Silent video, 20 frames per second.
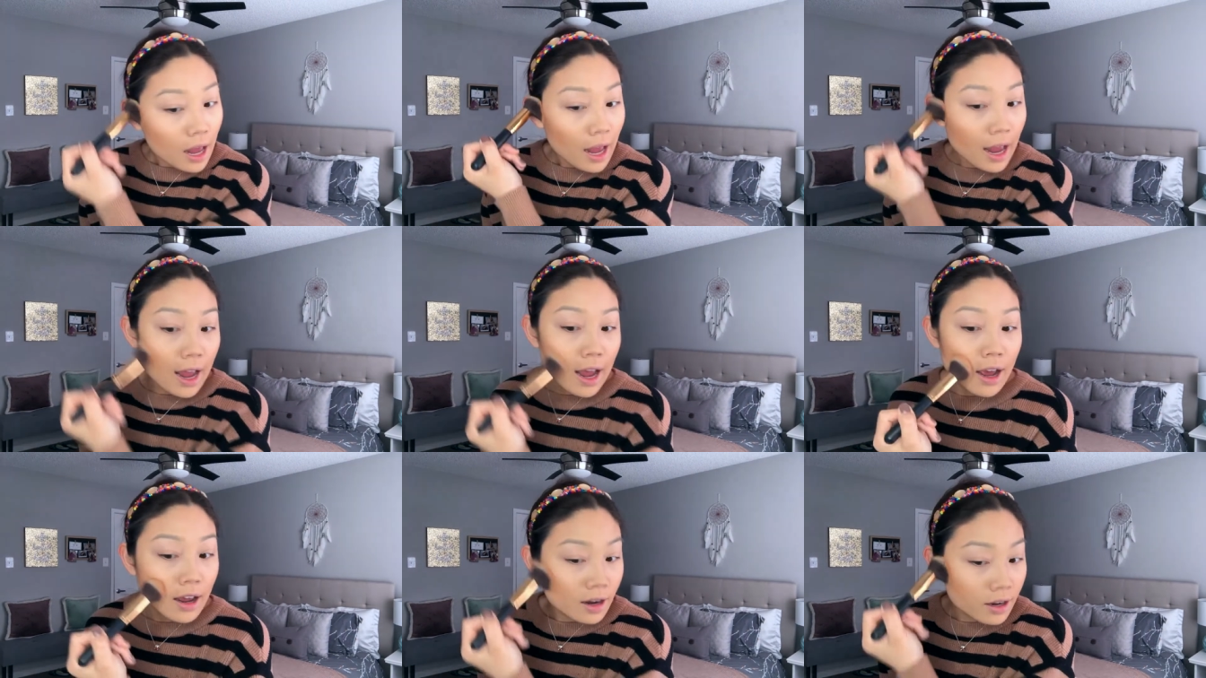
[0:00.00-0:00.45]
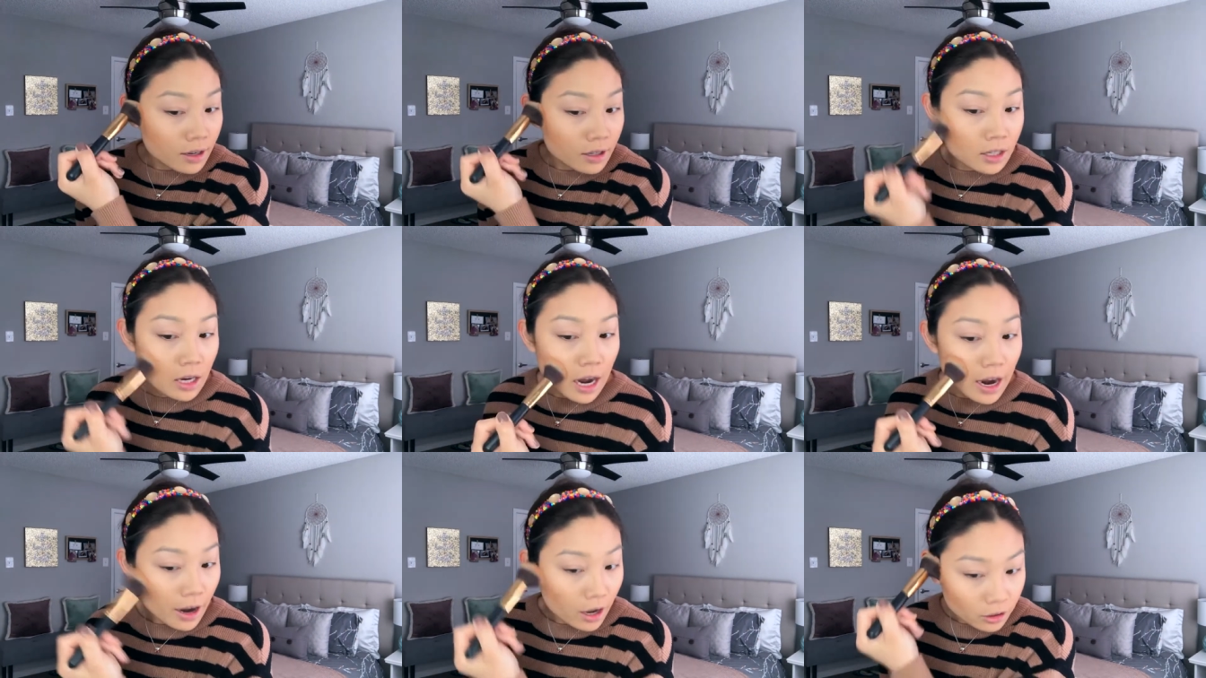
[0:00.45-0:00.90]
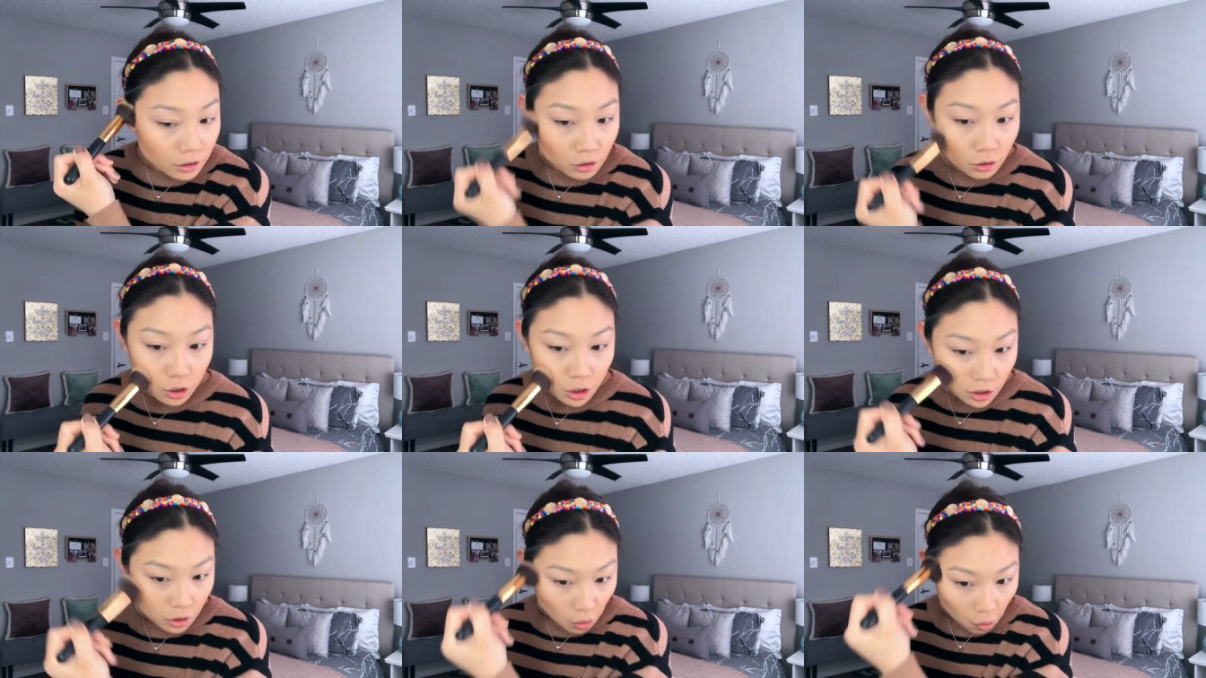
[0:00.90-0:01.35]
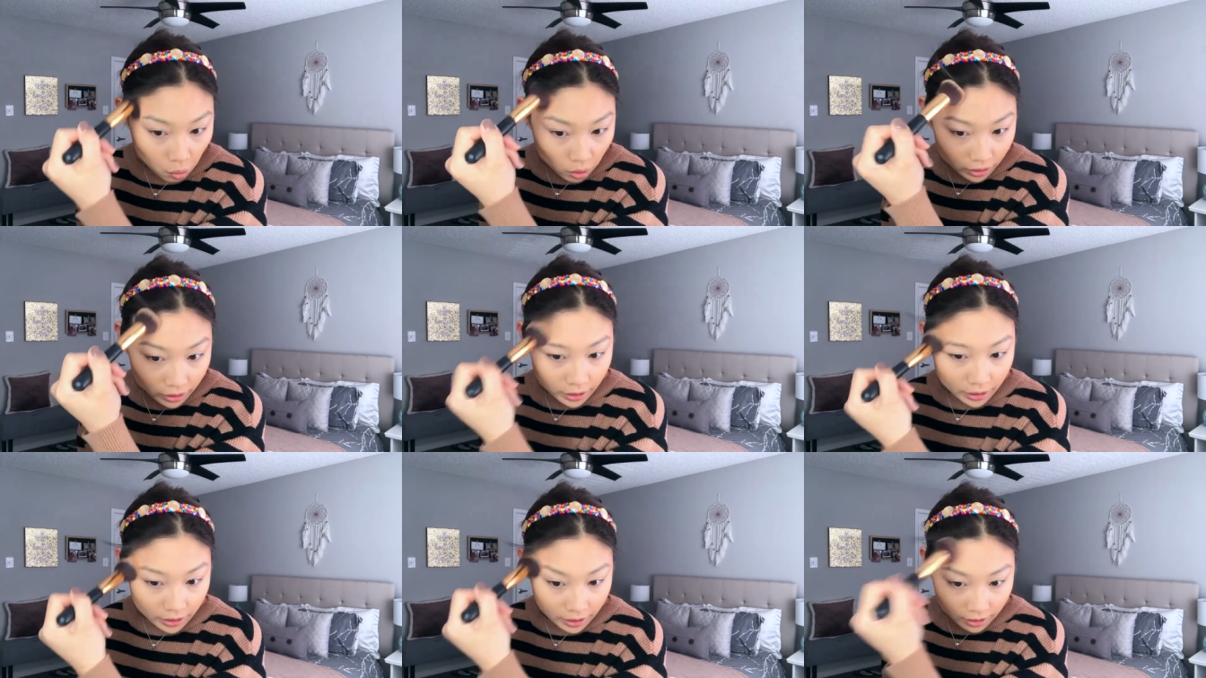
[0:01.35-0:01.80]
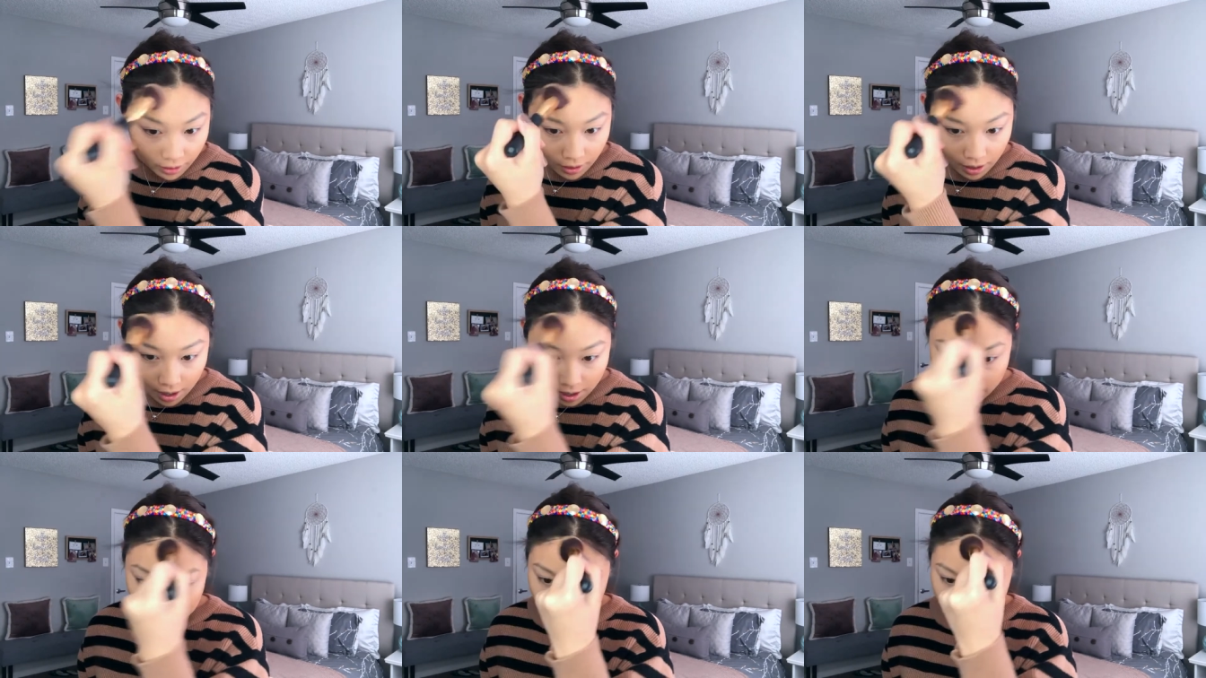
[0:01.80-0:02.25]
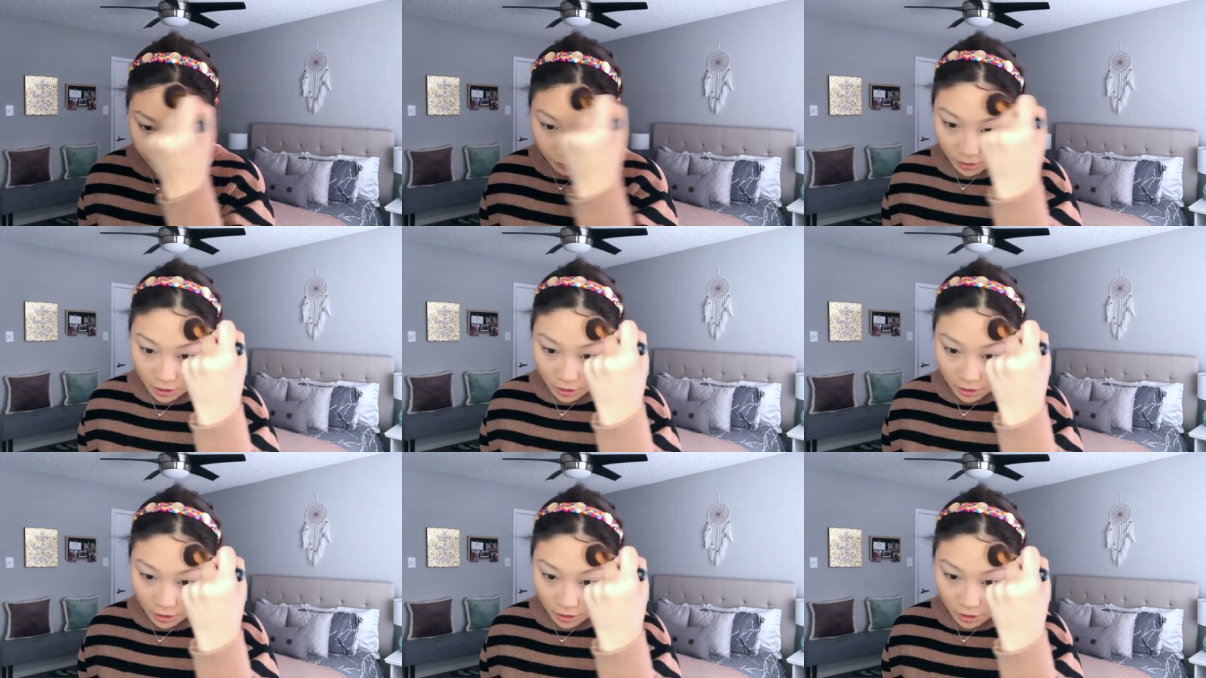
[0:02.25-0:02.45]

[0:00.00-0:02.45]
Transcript: And I also just ordered um,